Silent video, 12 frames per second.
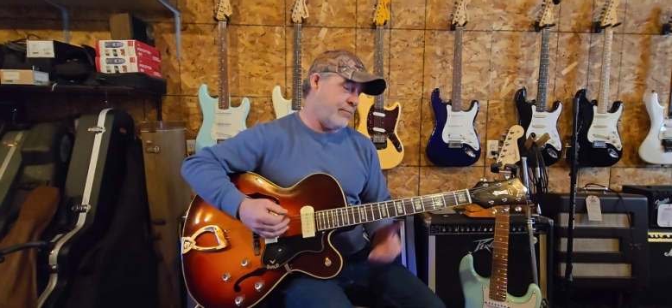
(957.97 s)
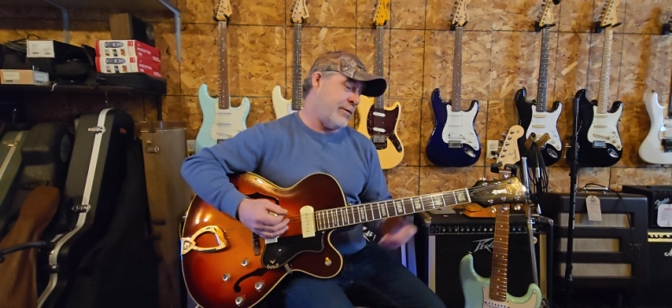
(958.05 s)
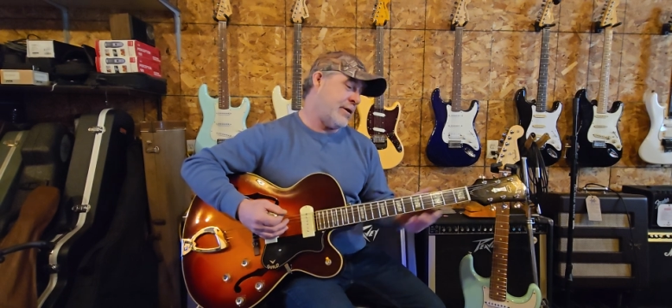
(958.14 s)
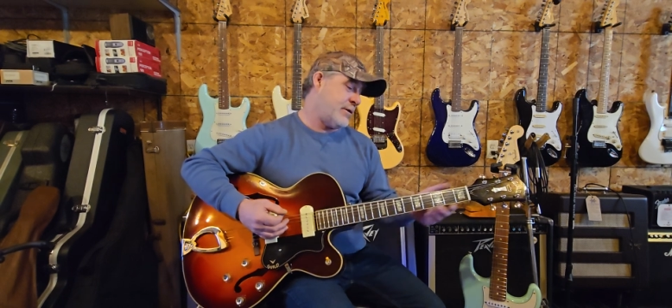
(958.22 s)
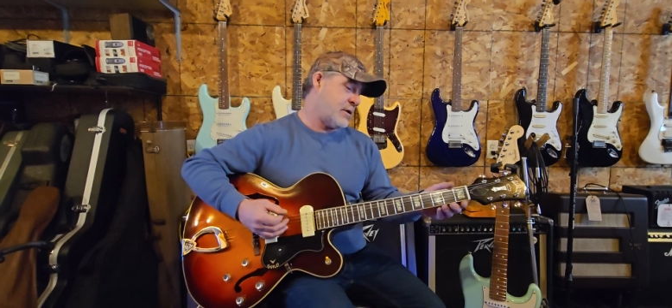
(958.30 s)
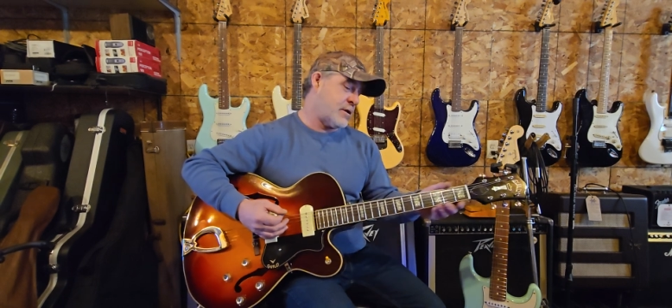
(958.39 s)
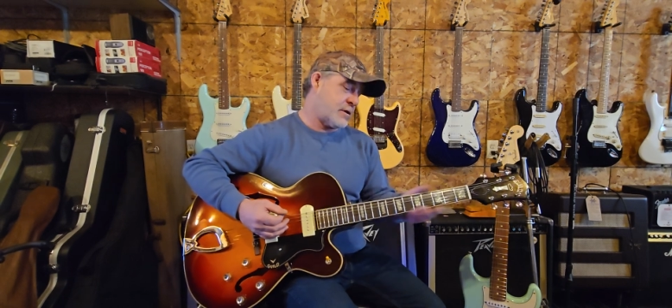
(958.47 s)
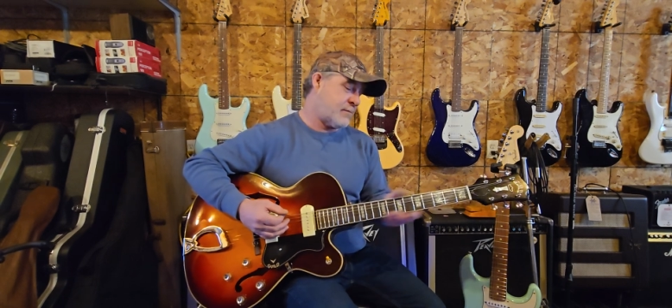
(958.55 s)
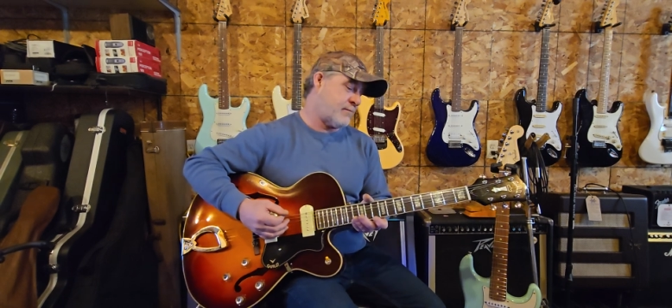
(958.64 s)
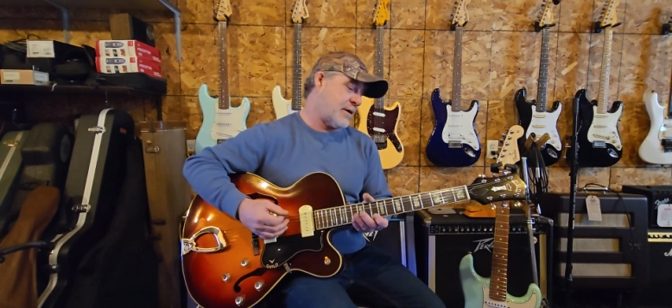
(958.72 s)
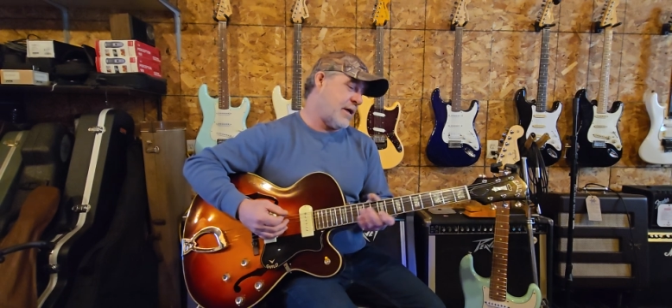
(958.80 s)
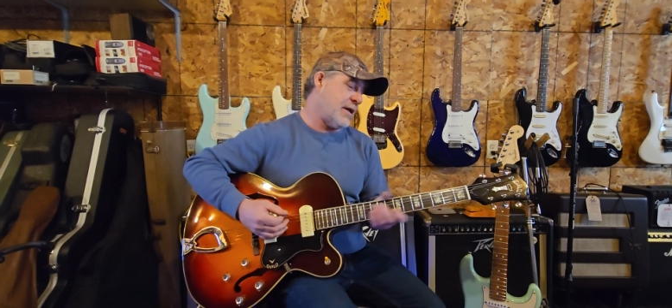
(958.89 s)
but it just
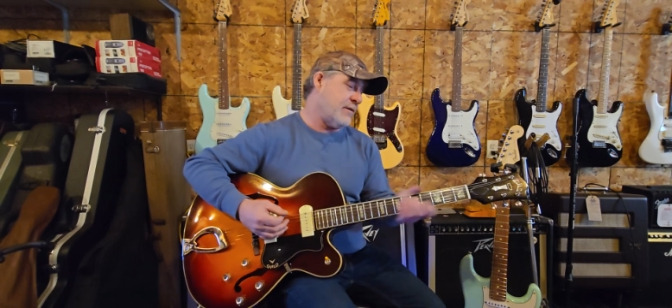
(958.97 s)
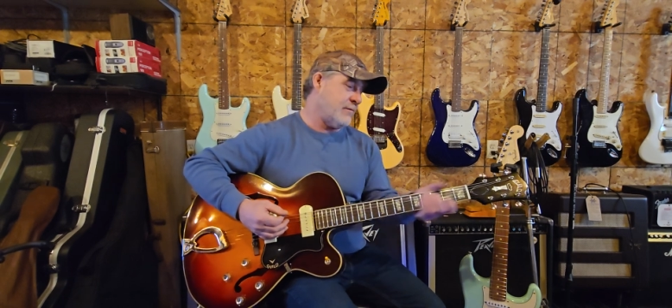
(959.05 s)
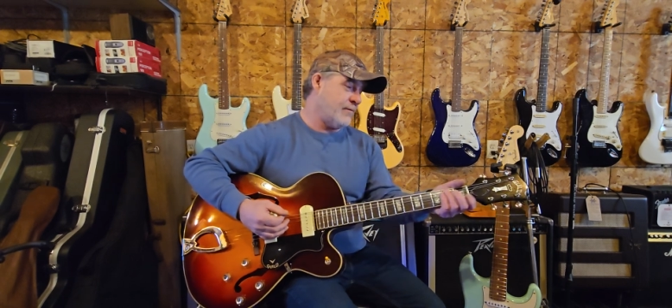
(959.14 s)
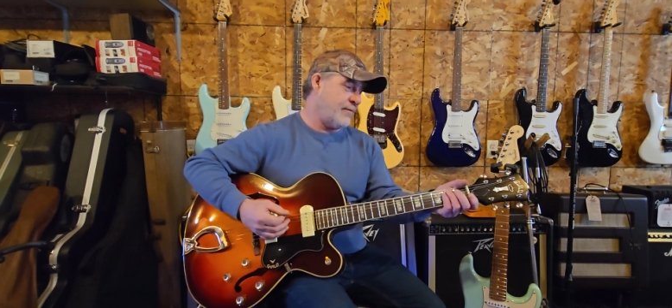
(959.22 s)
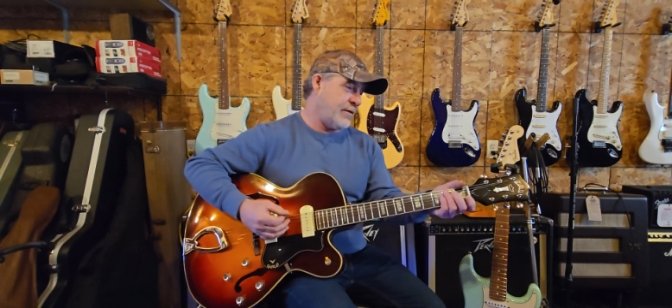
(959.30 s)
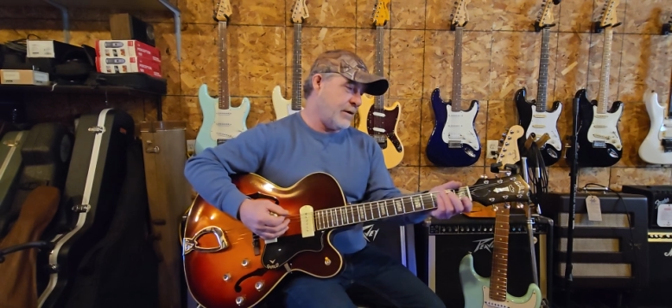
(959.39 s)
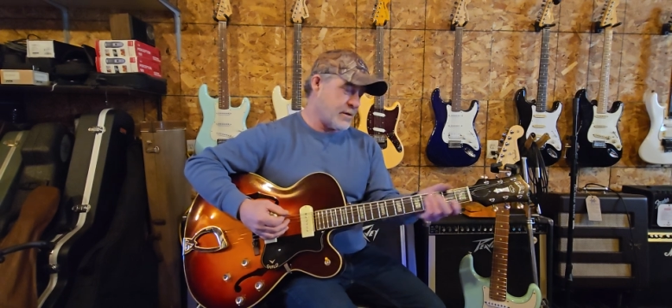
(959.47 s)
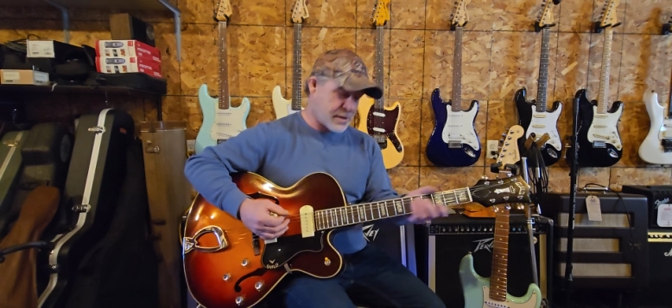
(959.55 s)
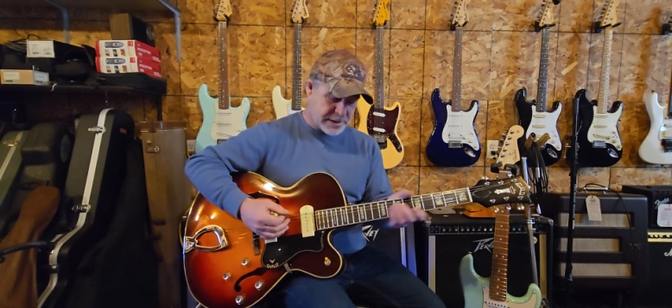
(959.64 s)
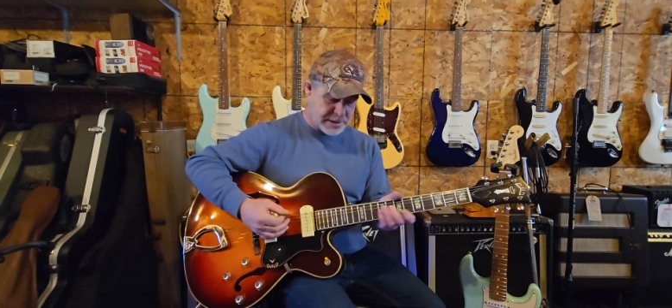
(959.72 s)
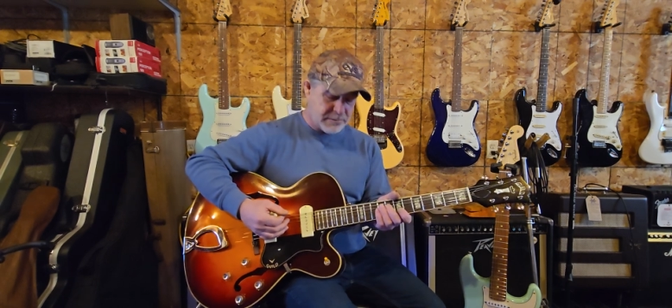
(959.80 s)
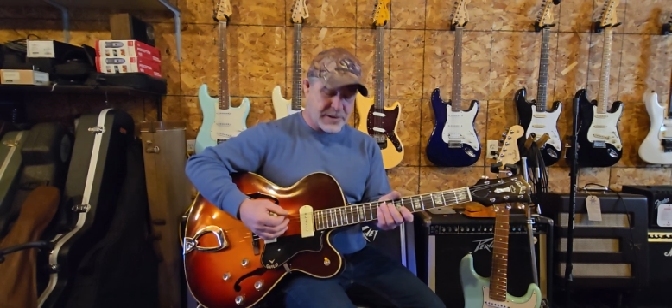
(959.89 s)
kind of feels
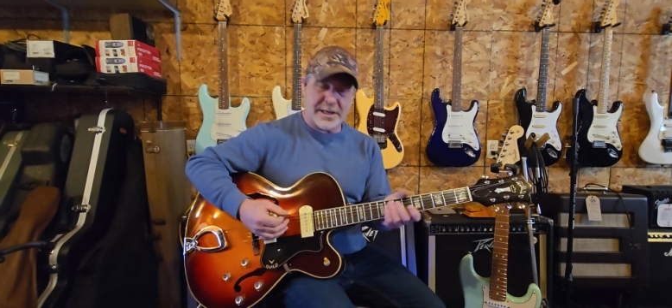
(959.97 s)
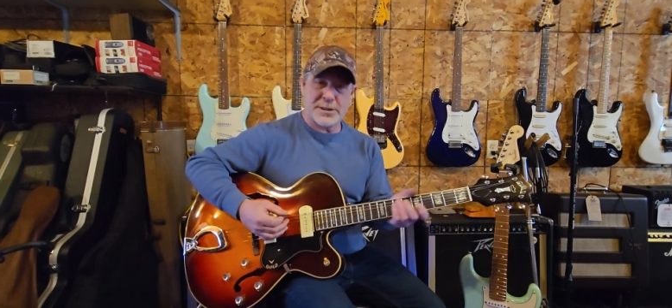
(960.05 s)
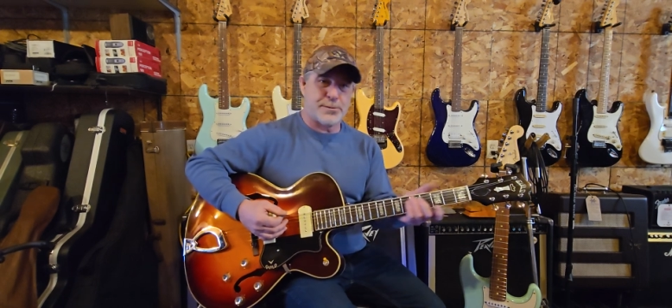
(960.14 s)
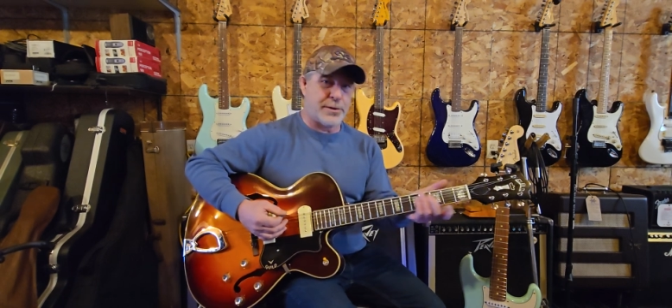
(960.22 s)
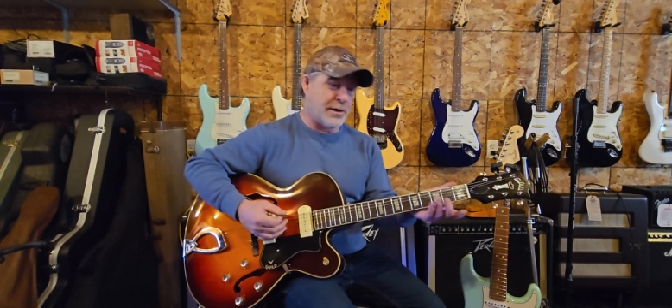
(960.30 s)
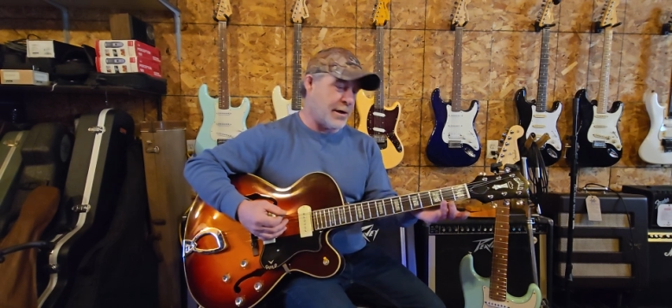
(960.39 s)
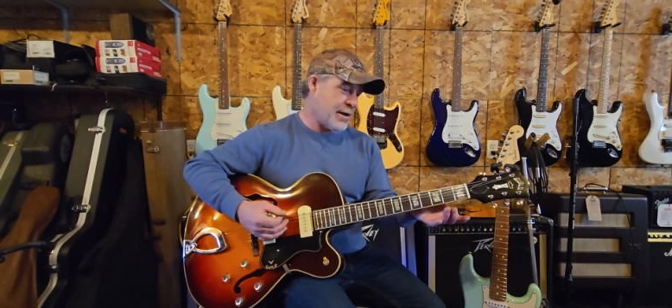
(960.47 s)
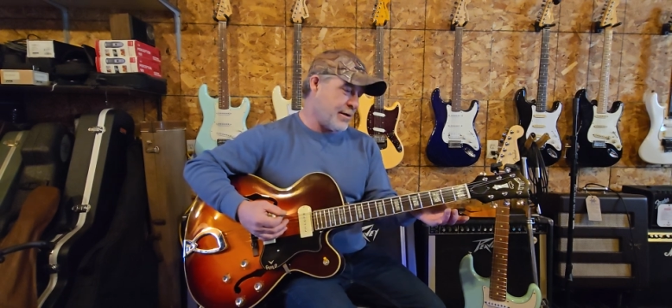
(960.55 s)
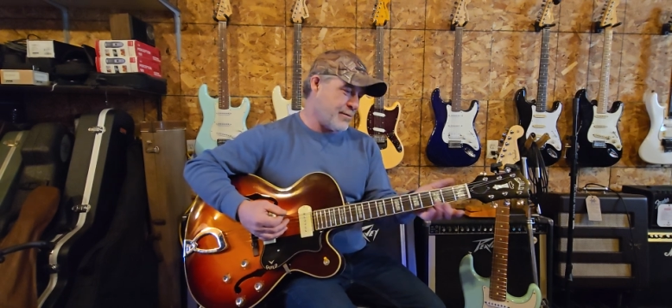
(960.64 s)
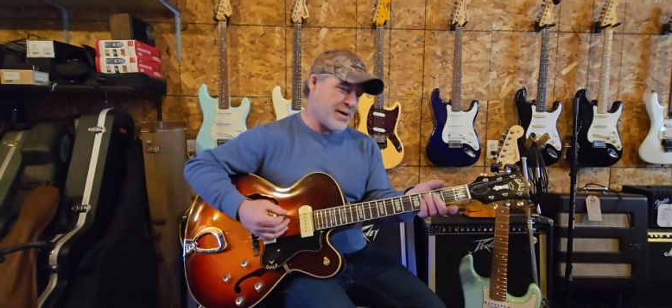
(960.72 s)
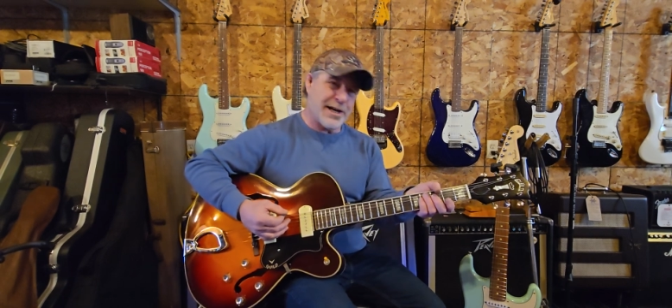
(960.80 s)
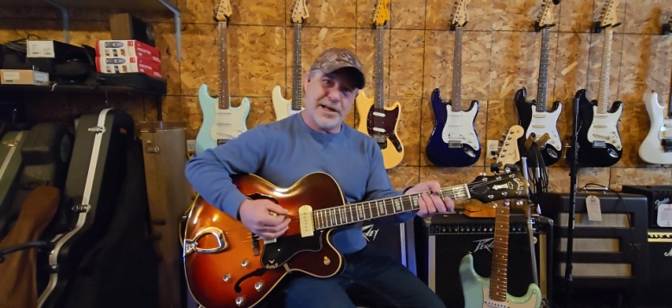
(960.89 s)
like a Les Paul
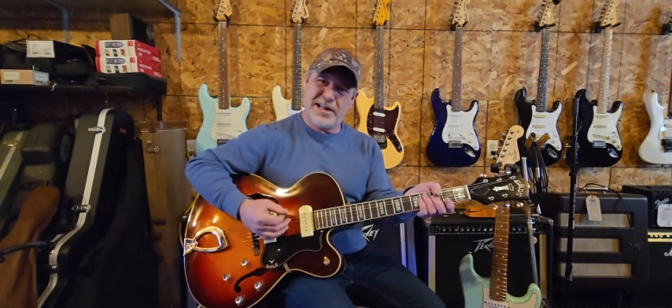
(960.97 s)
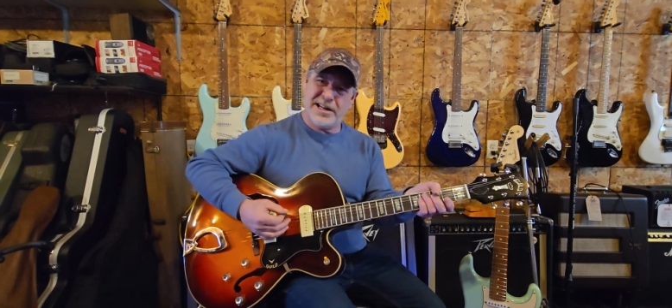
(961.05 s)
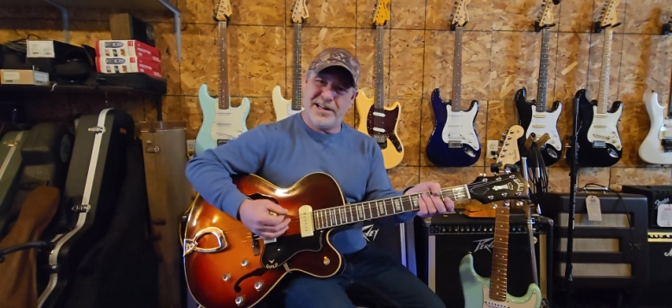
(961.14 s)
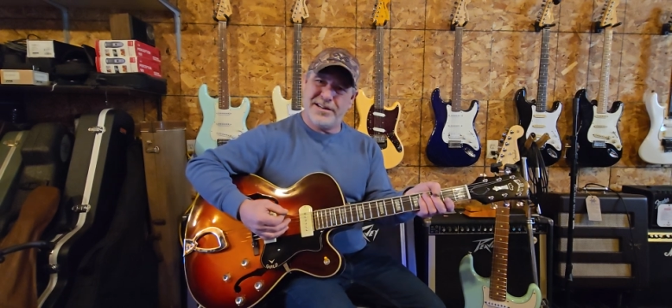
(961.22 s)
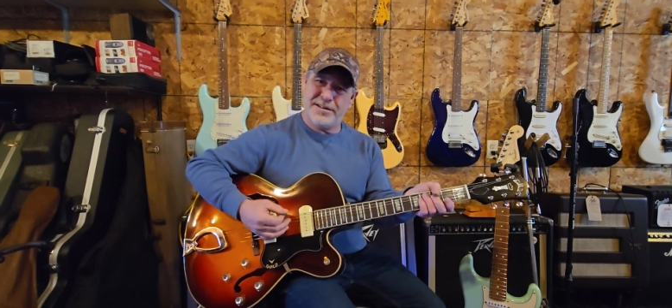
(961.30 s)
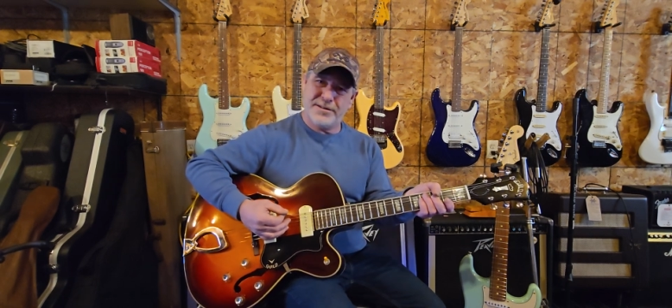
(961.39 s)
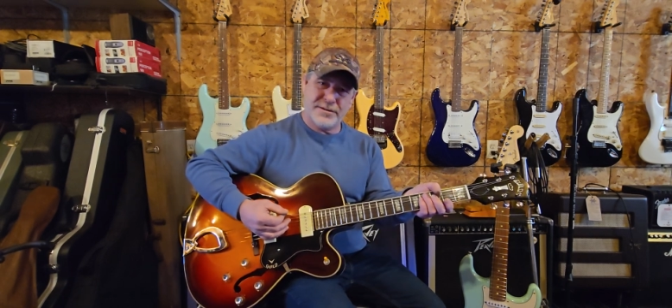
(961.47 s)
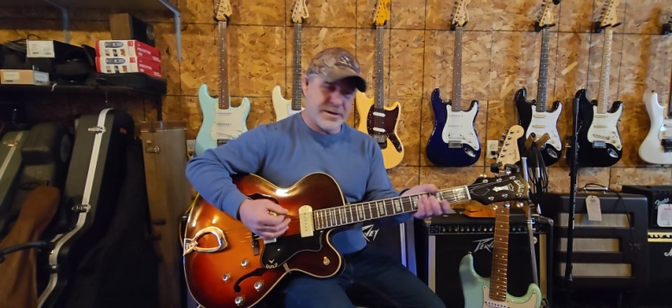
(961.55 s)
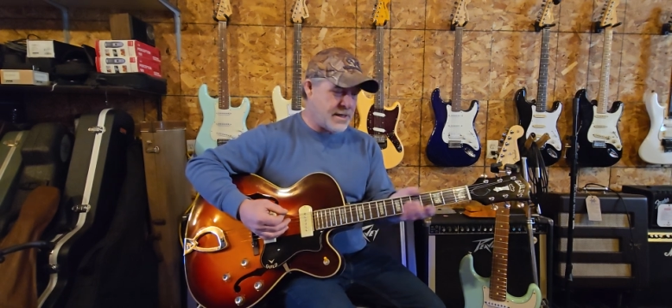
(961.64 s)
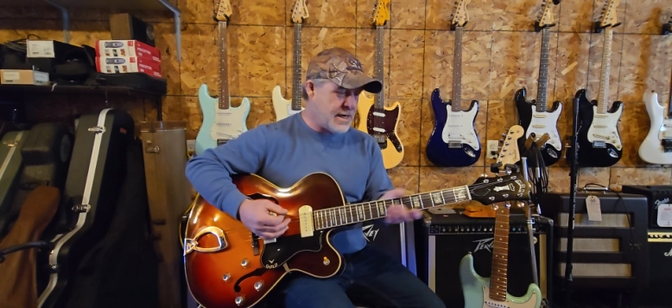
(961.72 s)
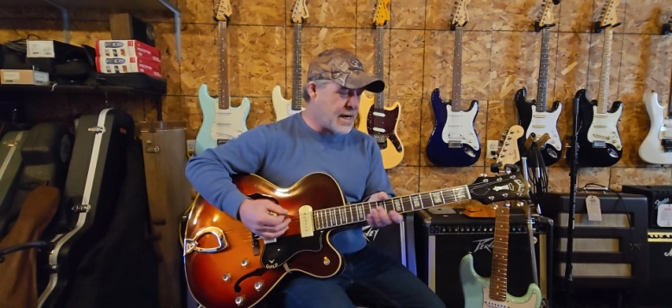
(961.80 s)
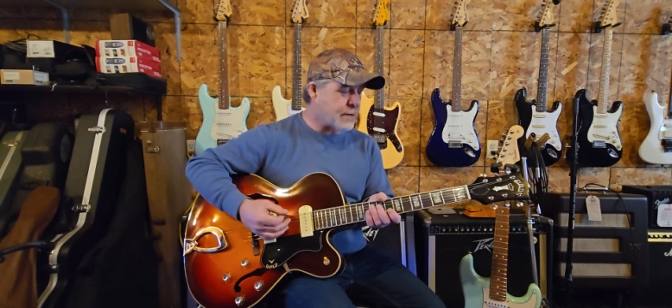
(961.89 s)
in my hand. The
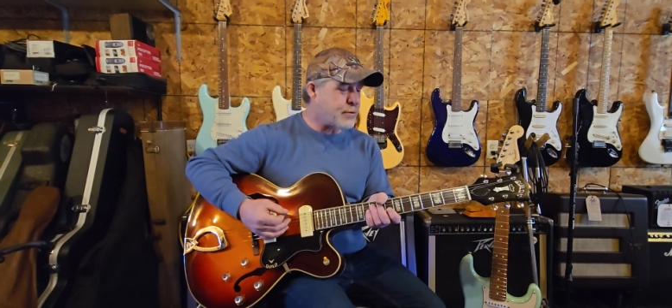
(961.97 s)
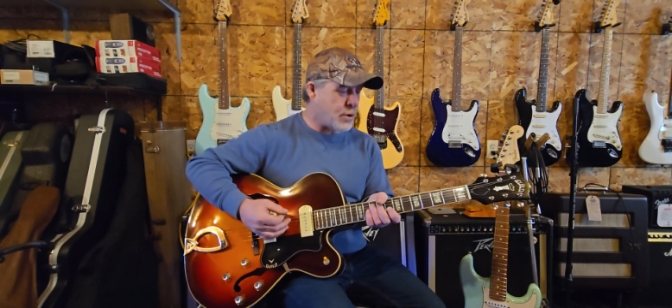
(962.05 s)
neck